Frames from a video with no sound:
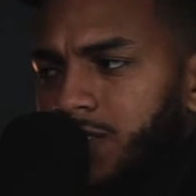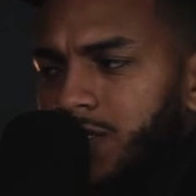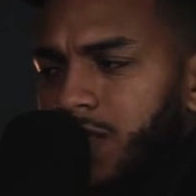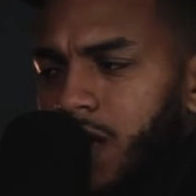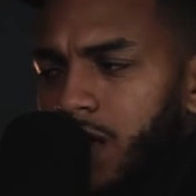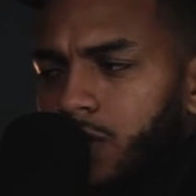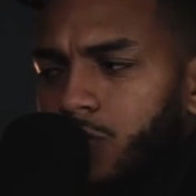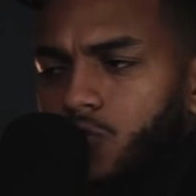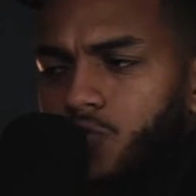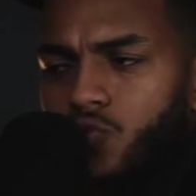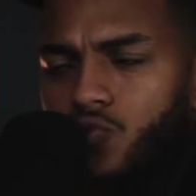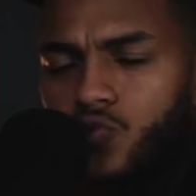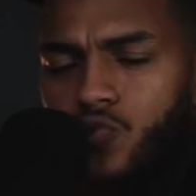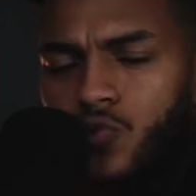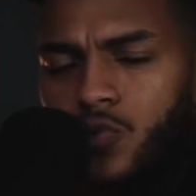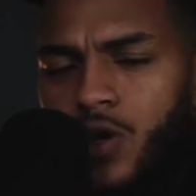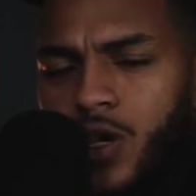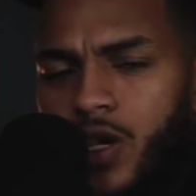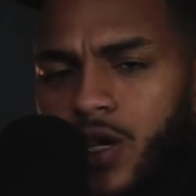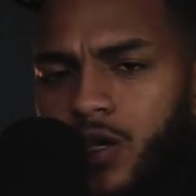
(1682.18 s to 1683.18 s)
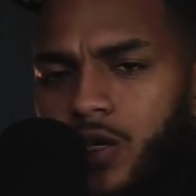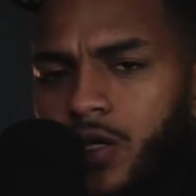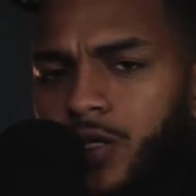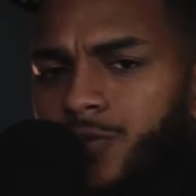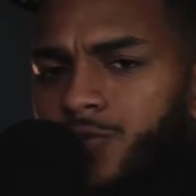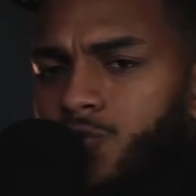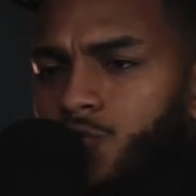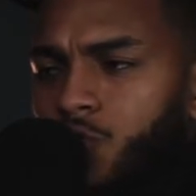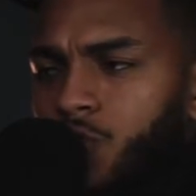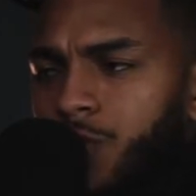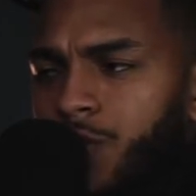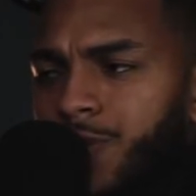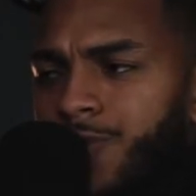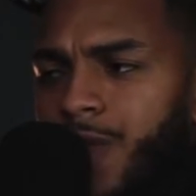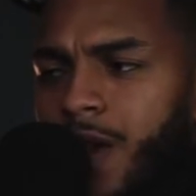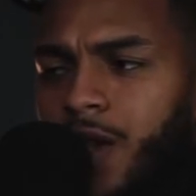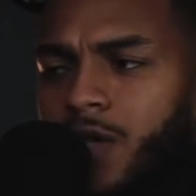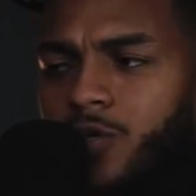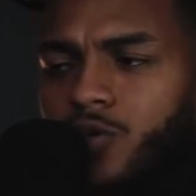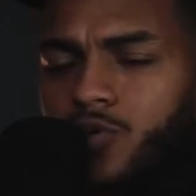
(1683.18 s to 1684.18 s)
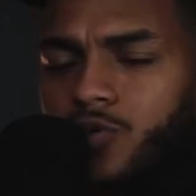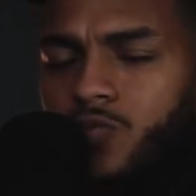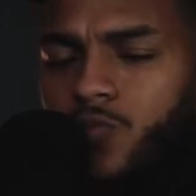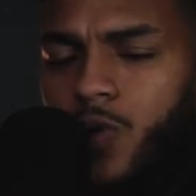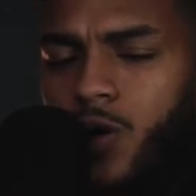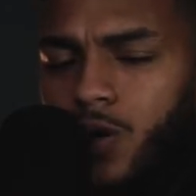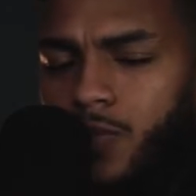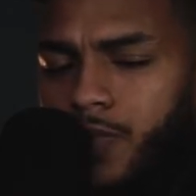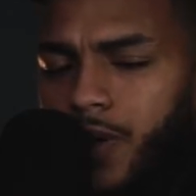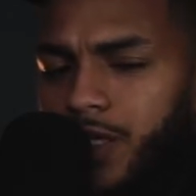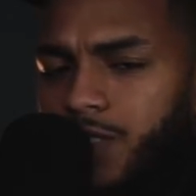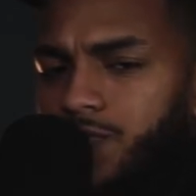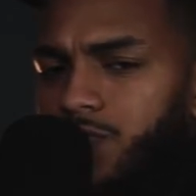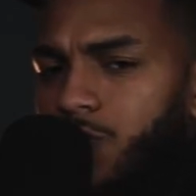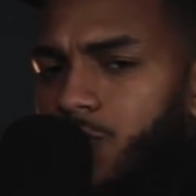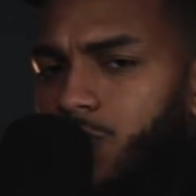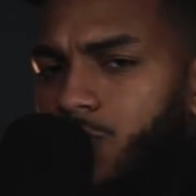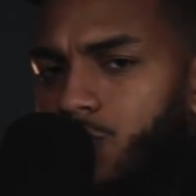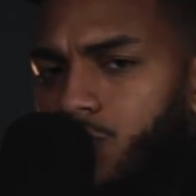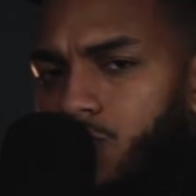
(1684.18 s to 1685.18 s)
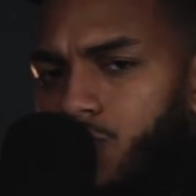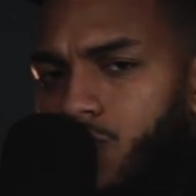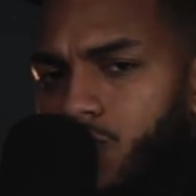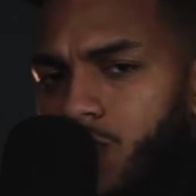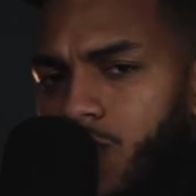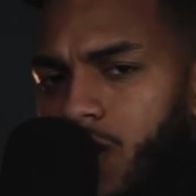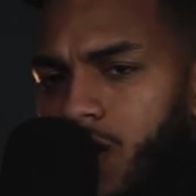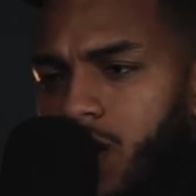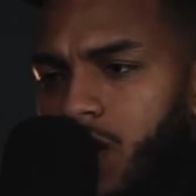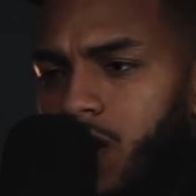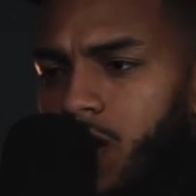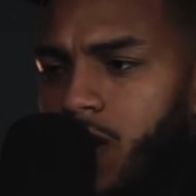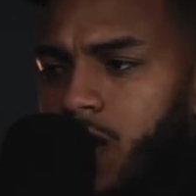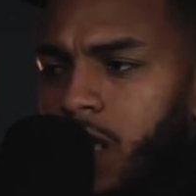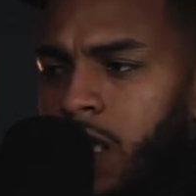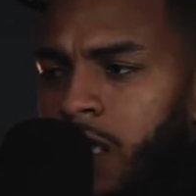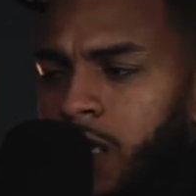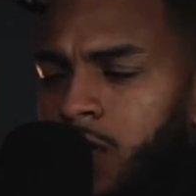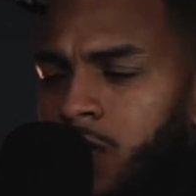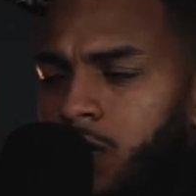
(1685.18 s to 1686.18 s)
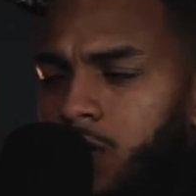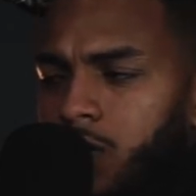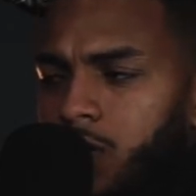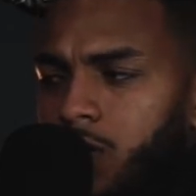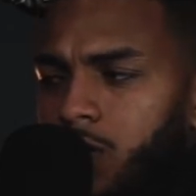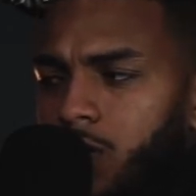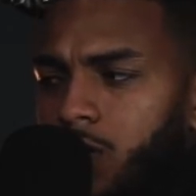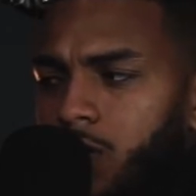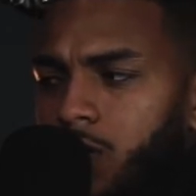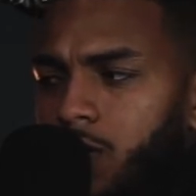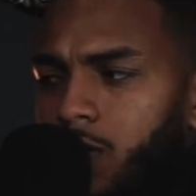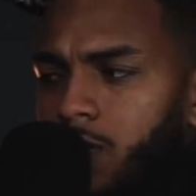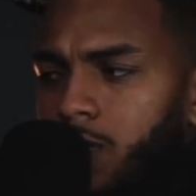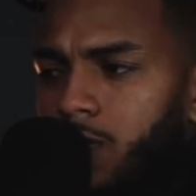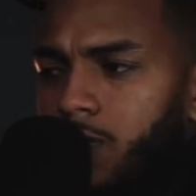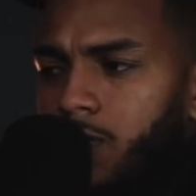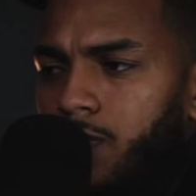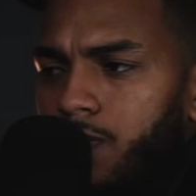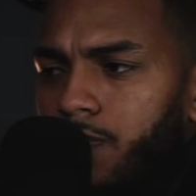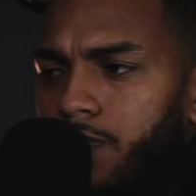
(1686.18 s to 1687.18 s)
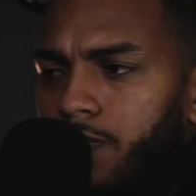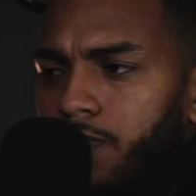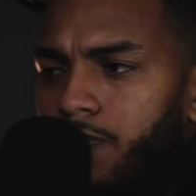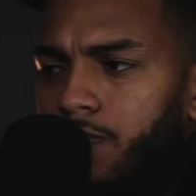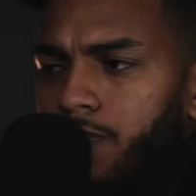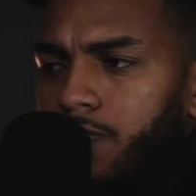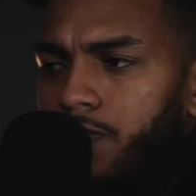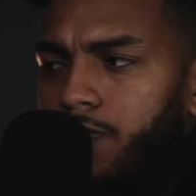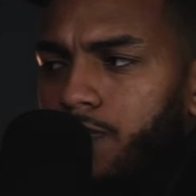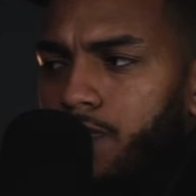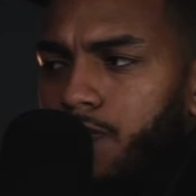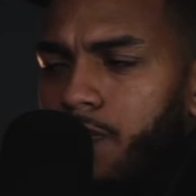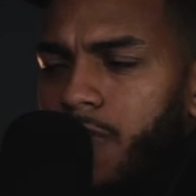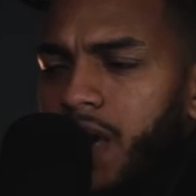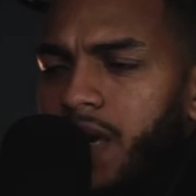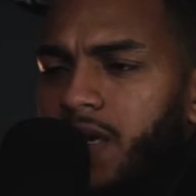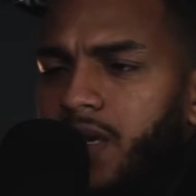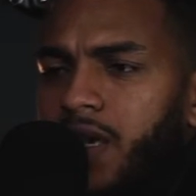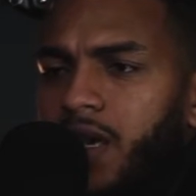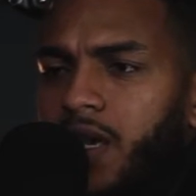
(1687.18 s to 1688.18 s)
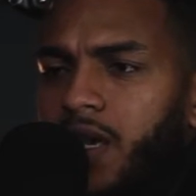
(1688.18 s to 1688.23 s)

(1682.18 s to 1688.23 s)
that you enjoy and that work best for you, and make